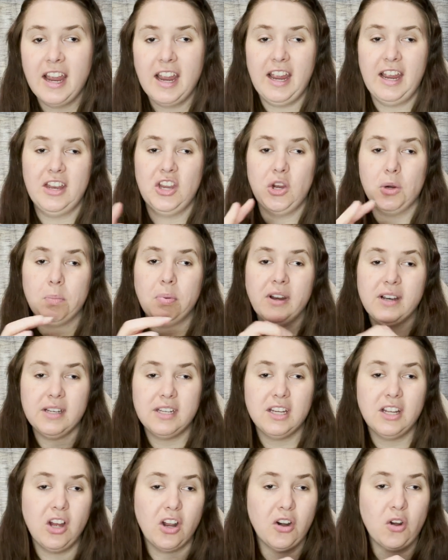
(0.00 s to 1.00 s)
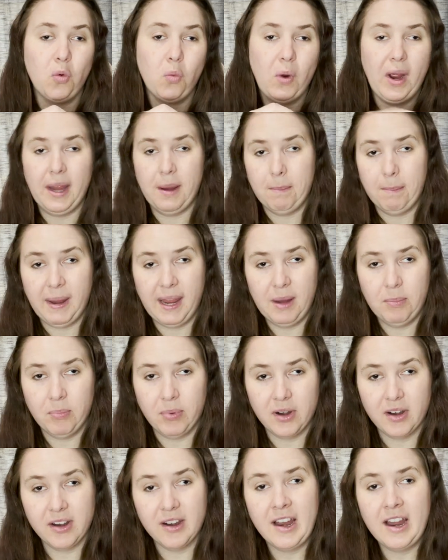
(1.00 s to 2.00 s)
and you're printing on a white
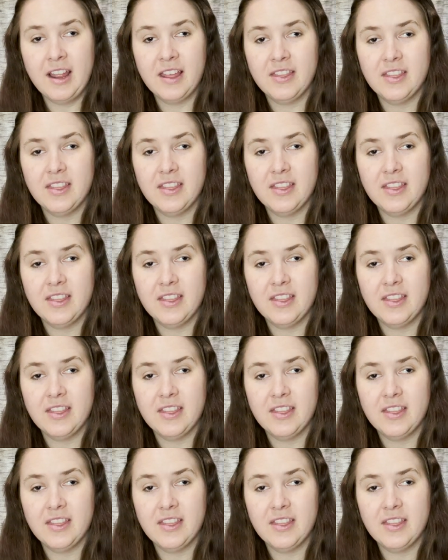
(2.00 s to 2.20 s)
paper,